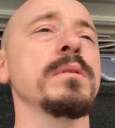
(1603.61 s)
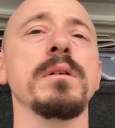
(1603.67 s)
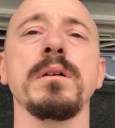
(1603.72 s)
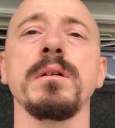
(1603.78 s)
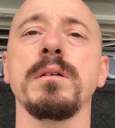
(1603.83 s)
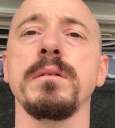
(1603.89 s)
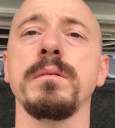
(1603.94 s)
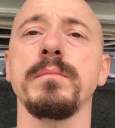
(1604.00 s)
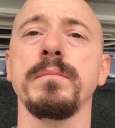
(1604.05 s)

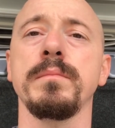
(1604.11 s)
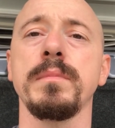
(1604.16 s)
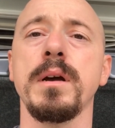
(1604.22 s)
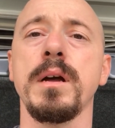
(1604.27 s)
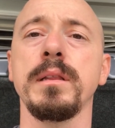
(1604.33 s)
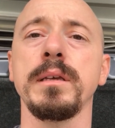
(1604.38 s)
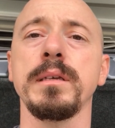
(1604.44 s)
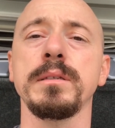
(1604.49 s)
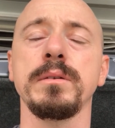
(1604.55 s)

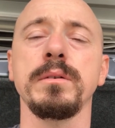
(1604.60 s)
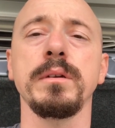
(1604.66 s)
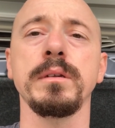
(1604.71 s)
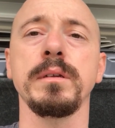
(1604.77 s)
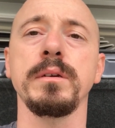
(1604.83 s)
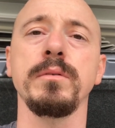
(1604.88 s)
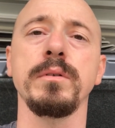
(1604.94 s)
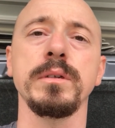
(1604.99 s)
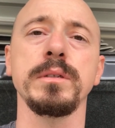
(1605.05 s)
I'll answer
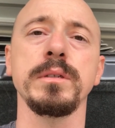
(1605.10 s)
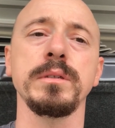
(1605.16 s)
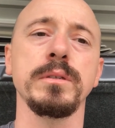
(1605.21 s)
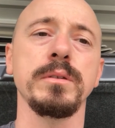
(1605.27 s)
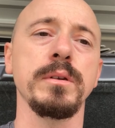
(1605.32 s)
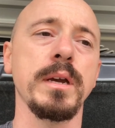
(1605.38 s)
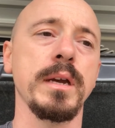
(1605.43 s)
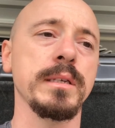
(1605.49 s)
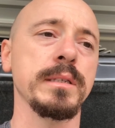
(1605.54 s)
any
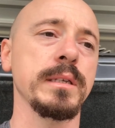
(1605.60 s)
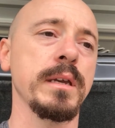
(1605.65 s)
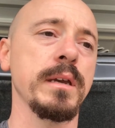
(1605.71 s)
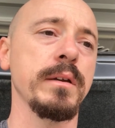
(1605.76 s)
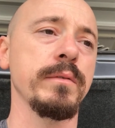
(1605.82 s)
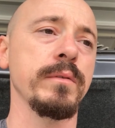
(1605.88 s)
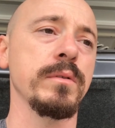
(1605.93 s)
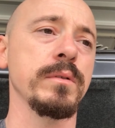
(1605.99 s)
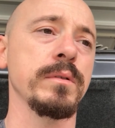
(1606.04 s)
questions you guys
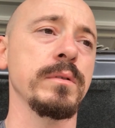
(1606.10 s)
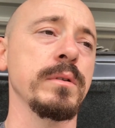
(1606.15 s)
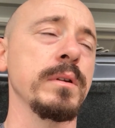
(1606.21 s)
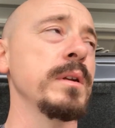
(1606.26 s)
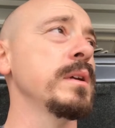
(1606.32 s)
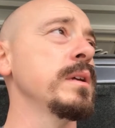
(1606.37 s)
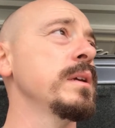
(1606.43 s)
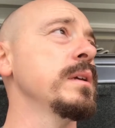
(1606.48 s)
have, or